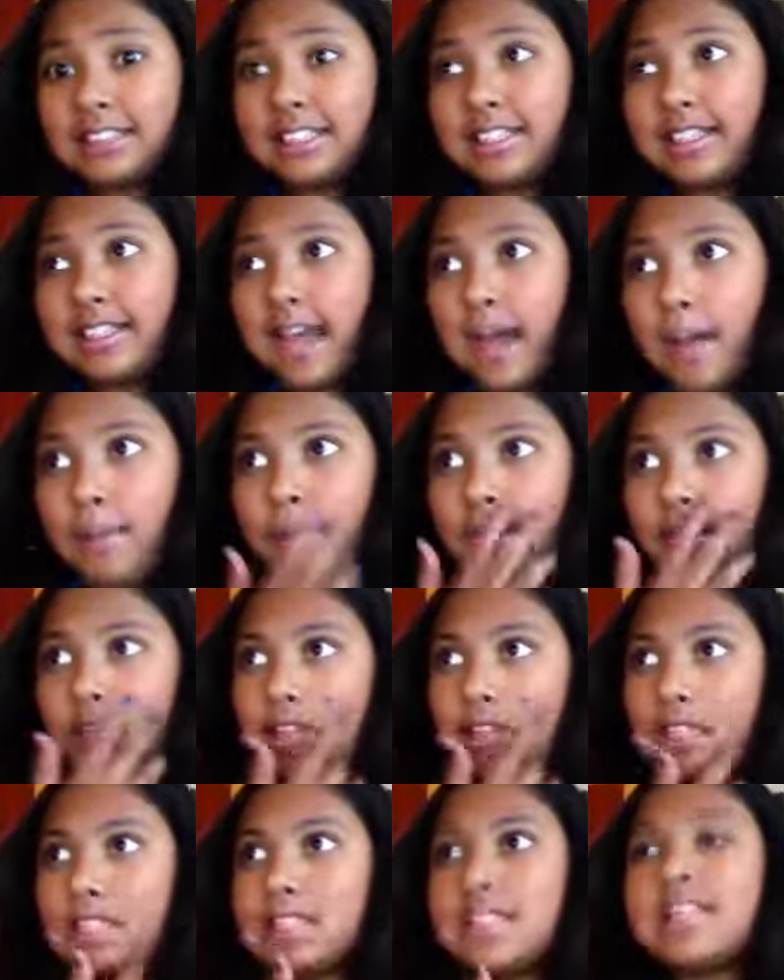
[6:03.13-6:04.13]
Yeah,
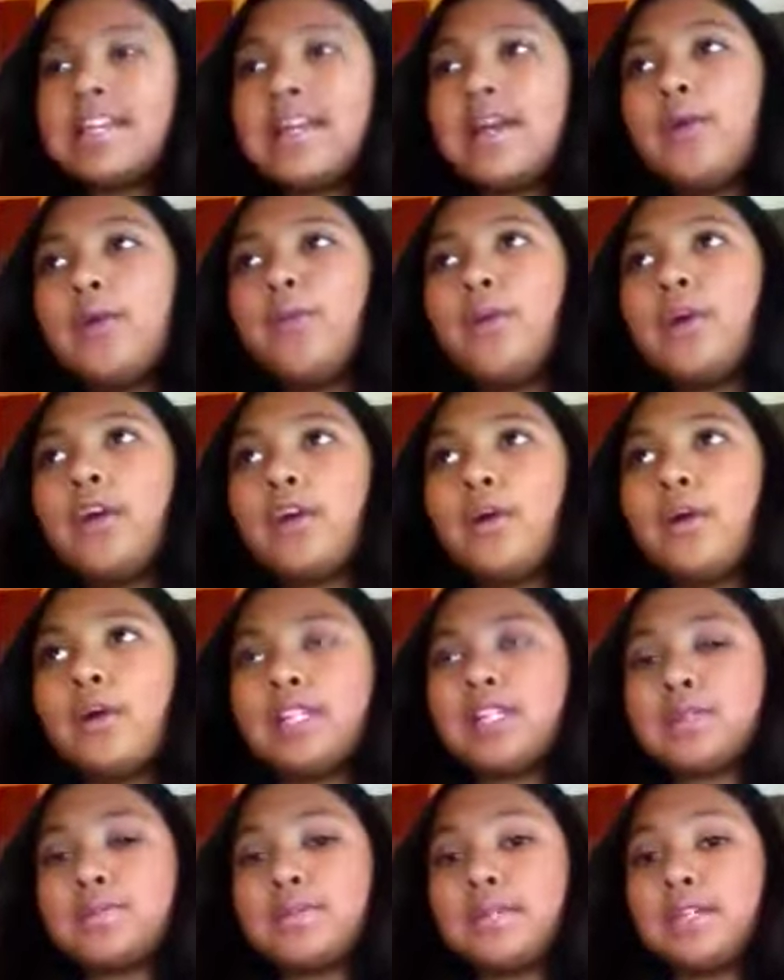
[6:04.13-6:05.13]
but this year we're
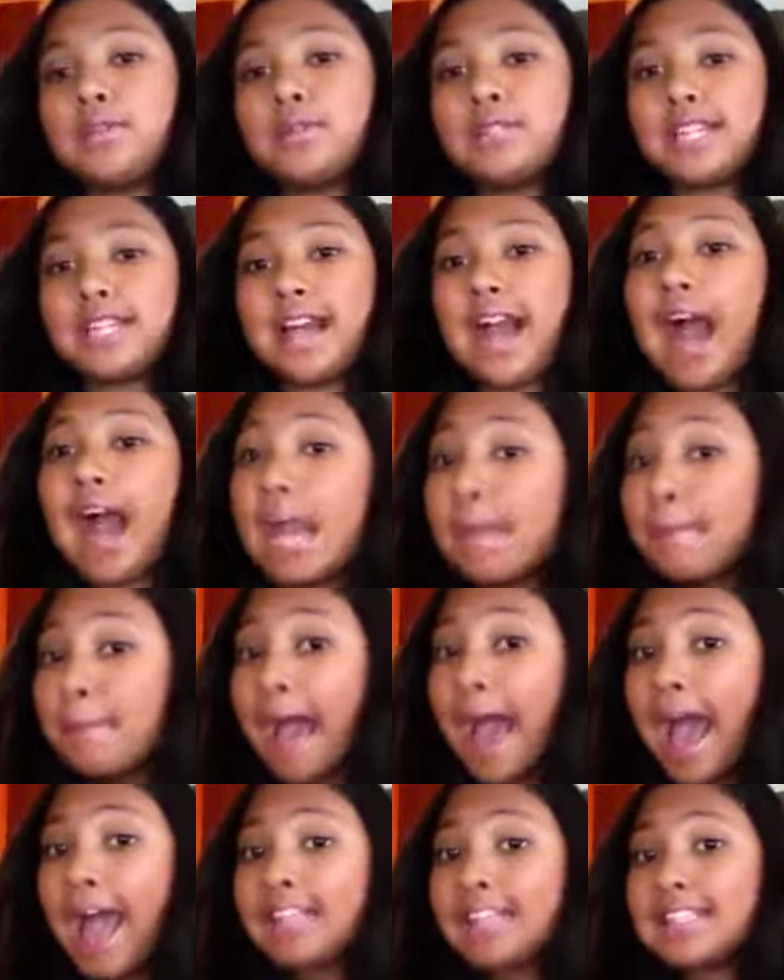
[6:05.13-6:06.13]
going to be using
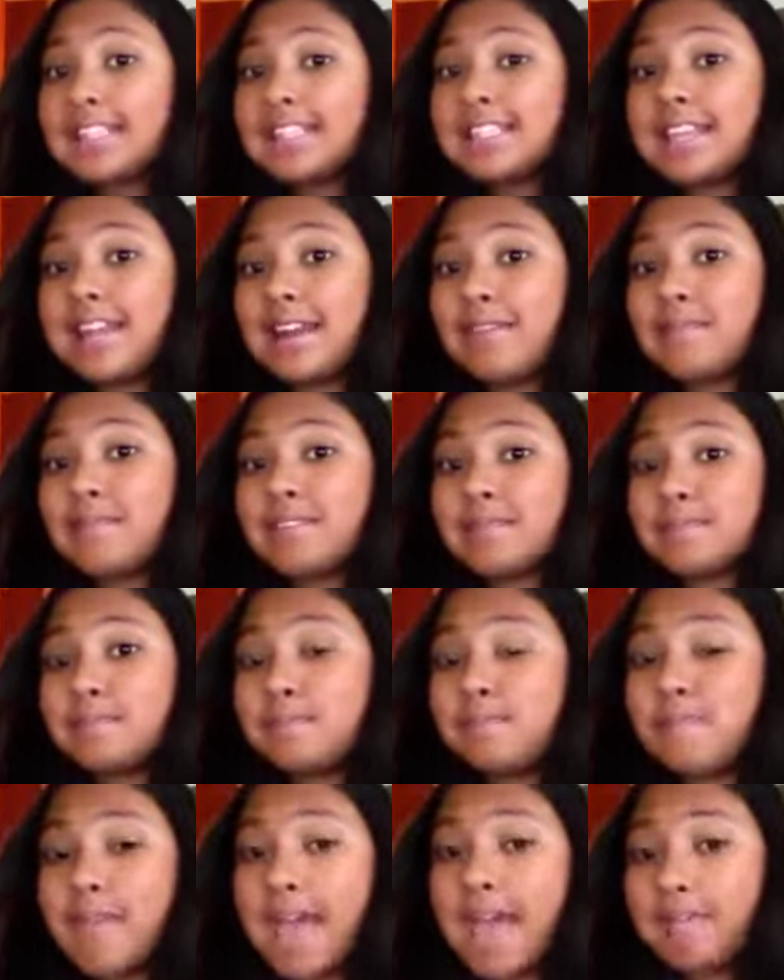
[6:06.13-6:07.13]
iPads instead of
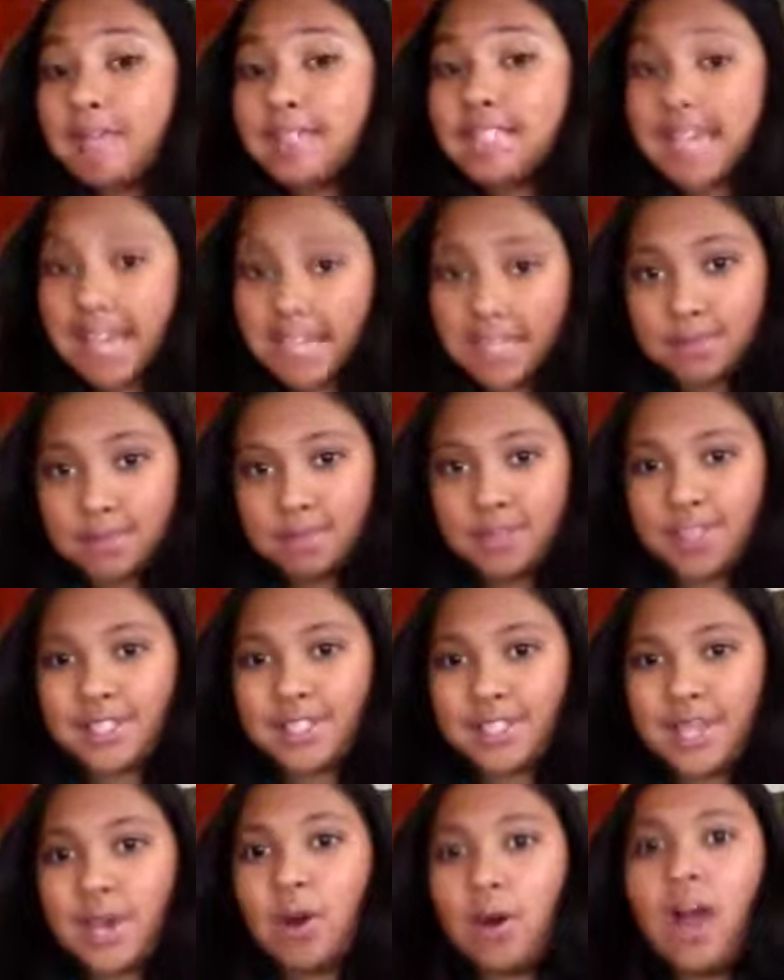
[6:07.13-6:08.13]
heavy textbooks,
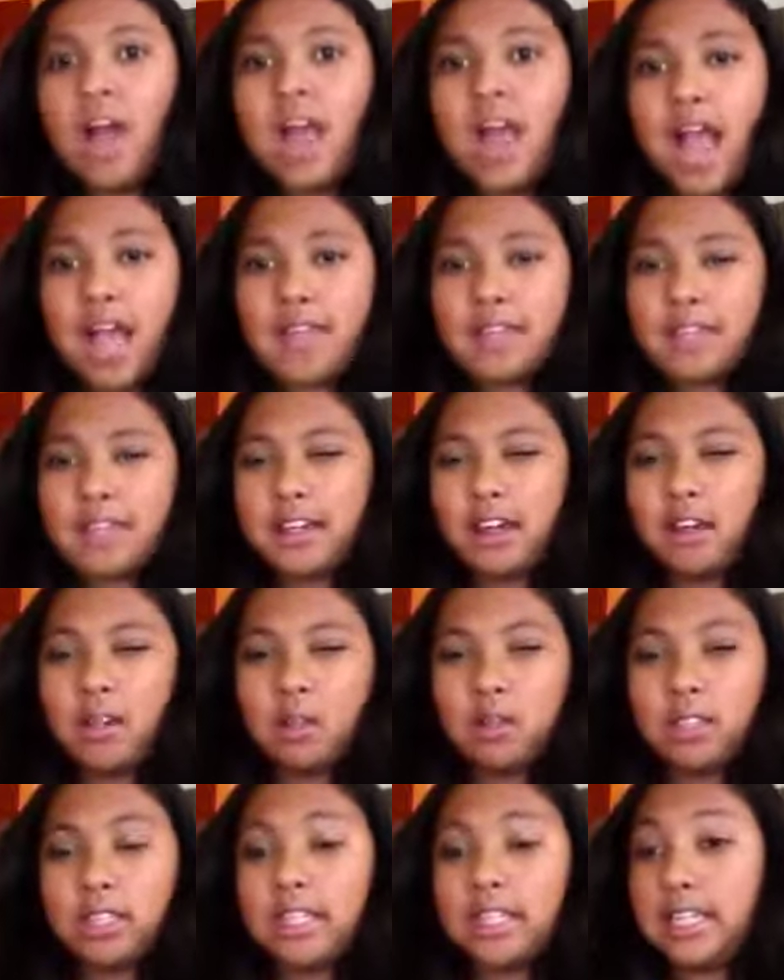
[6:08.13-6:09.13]
so I think I'll
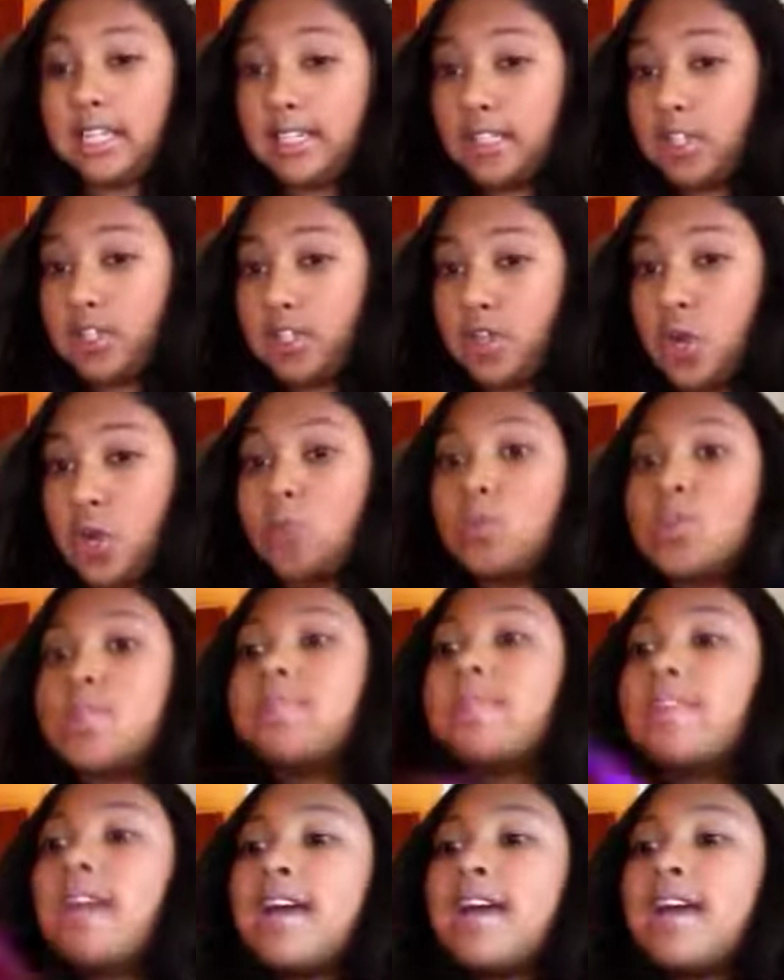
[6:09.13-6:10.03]
only need a tote.